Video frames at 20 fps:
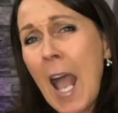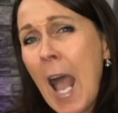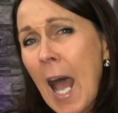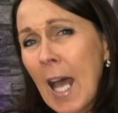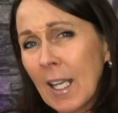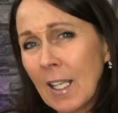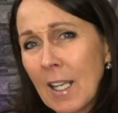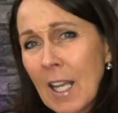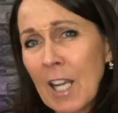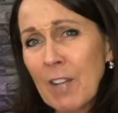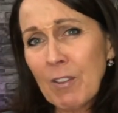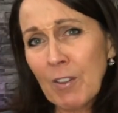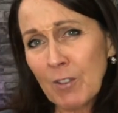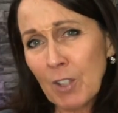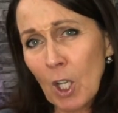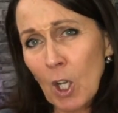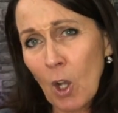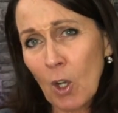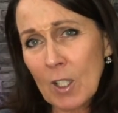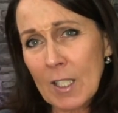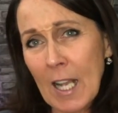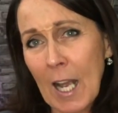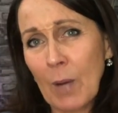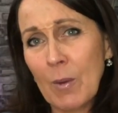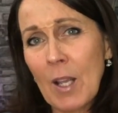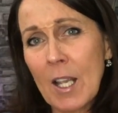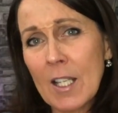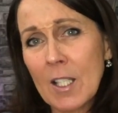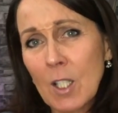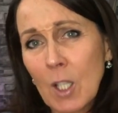And life after lockdown
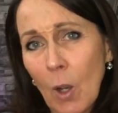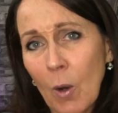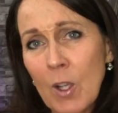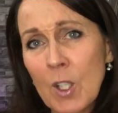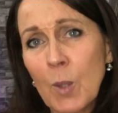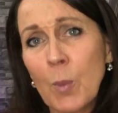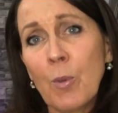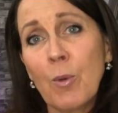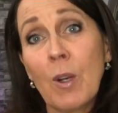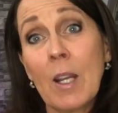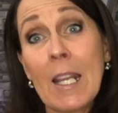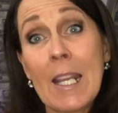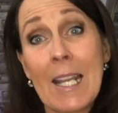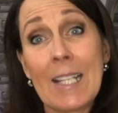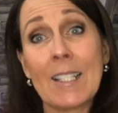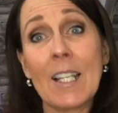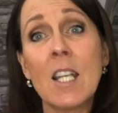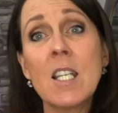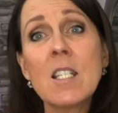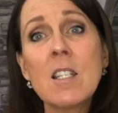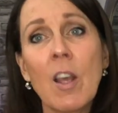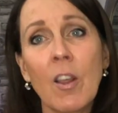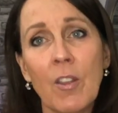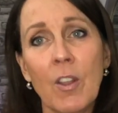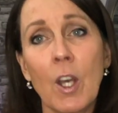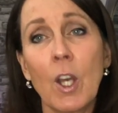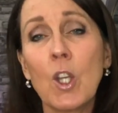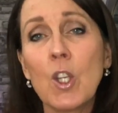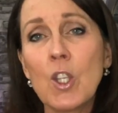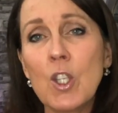is going to bring yet
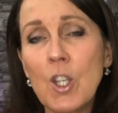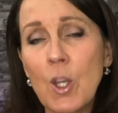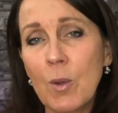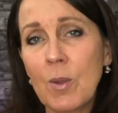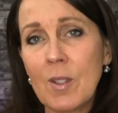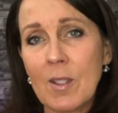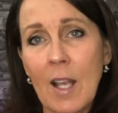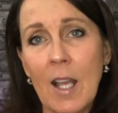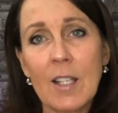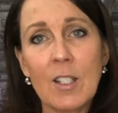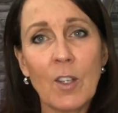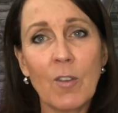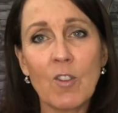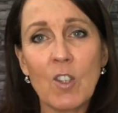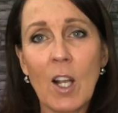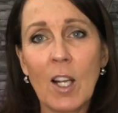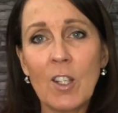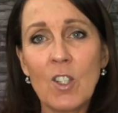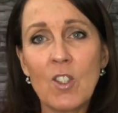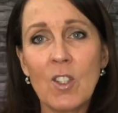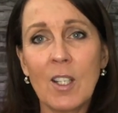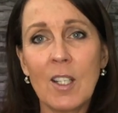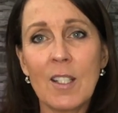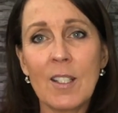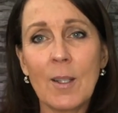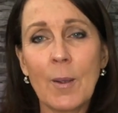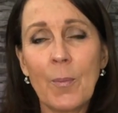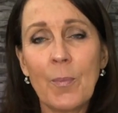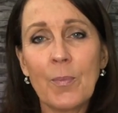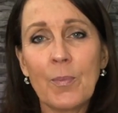another new set of challenges.
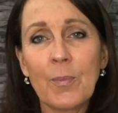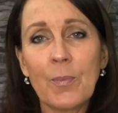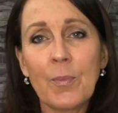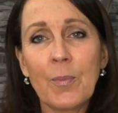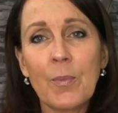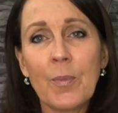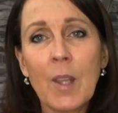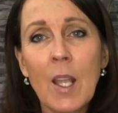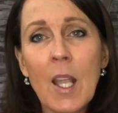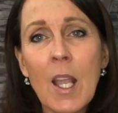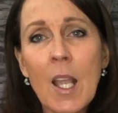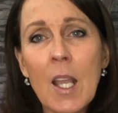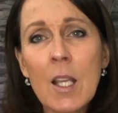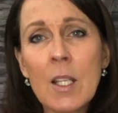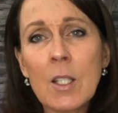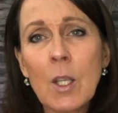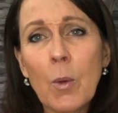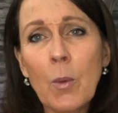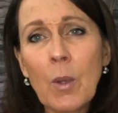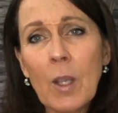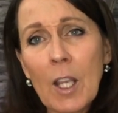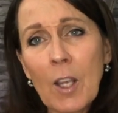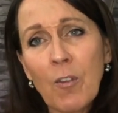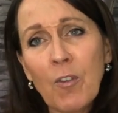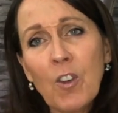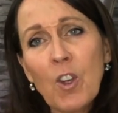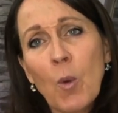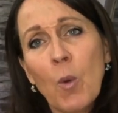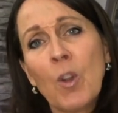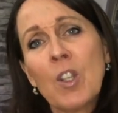So if
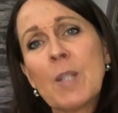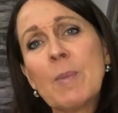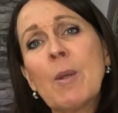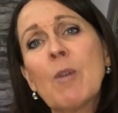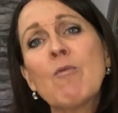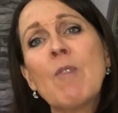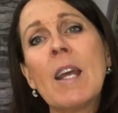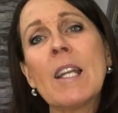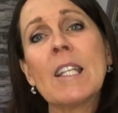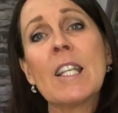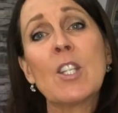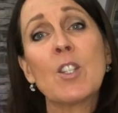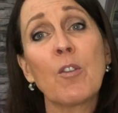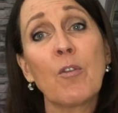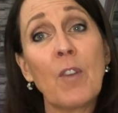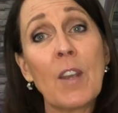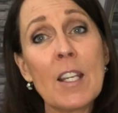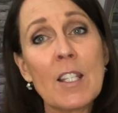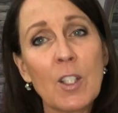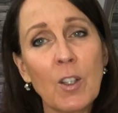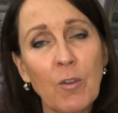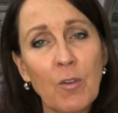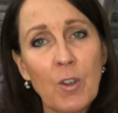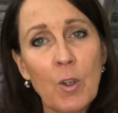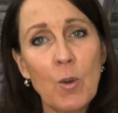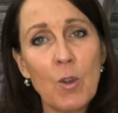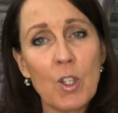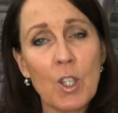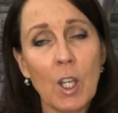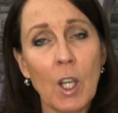you want to be ready to face the
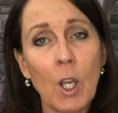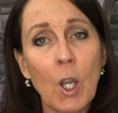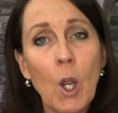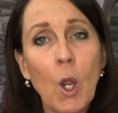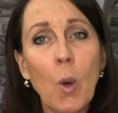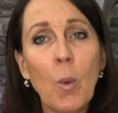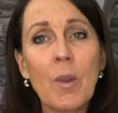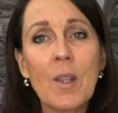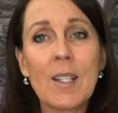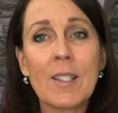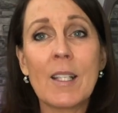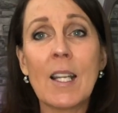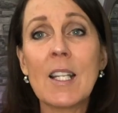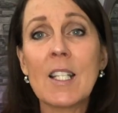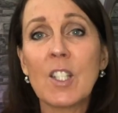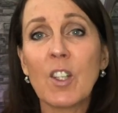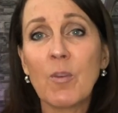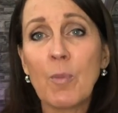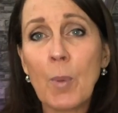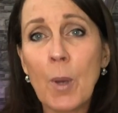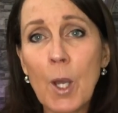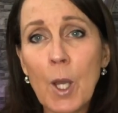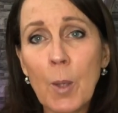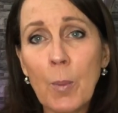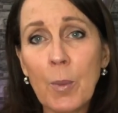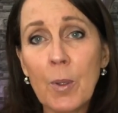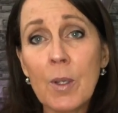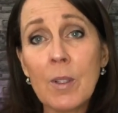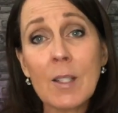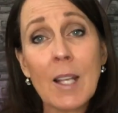future with a sense of
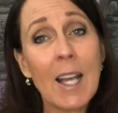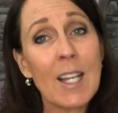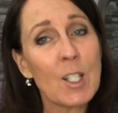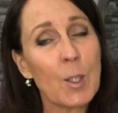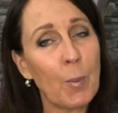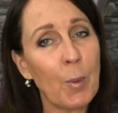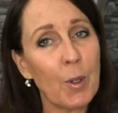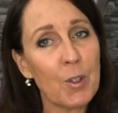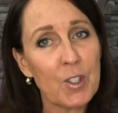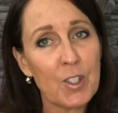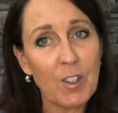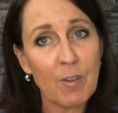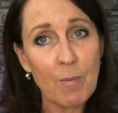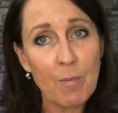purpose and a positive